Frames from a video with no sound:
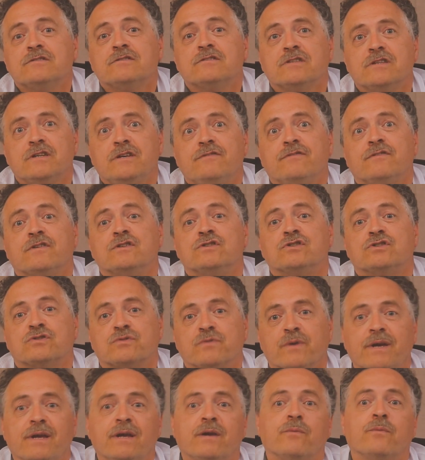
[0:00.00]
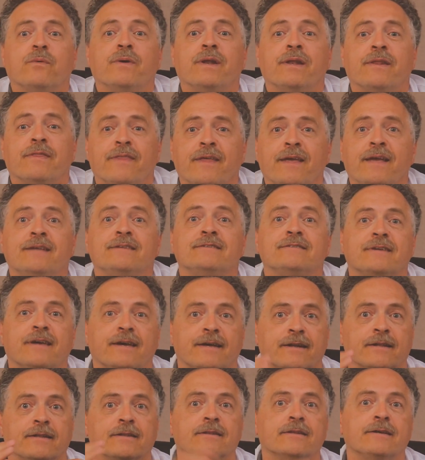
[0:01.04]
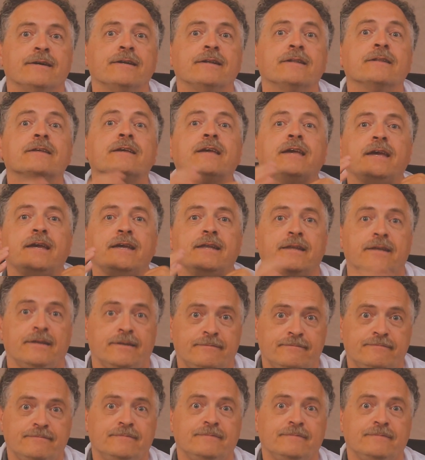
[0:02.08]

sleeve can shrink when things get a little heated.